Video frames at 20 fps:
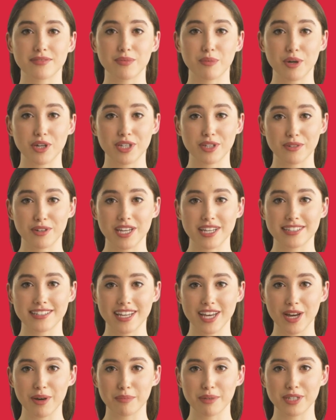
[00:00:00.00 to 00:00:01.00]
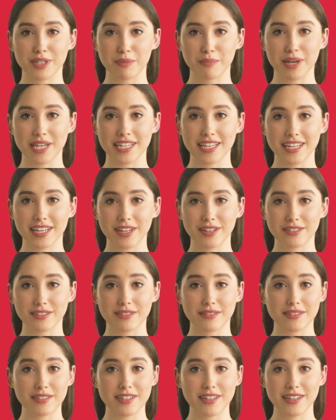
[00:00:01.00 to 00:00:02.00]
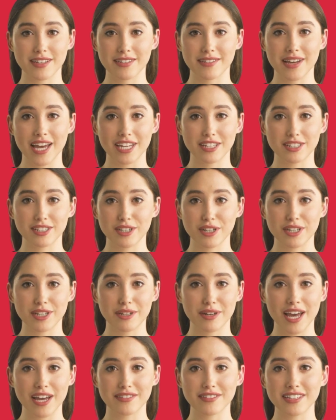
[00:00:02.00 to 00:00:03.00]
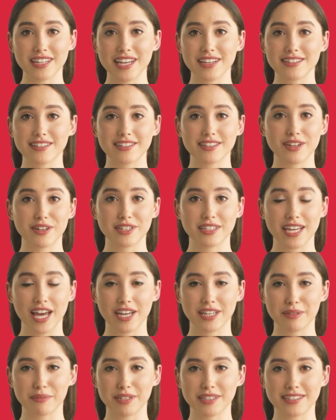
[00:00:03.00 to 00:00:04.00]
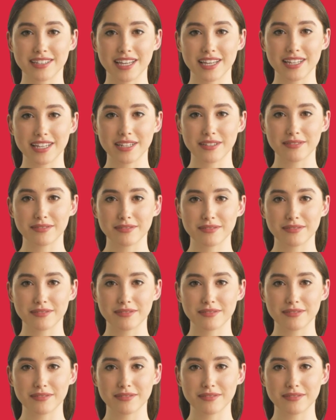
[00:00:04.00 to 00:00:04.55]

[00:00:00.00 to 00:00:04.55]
When you're ready to open your bank account, make sure you have the necessary documents handy.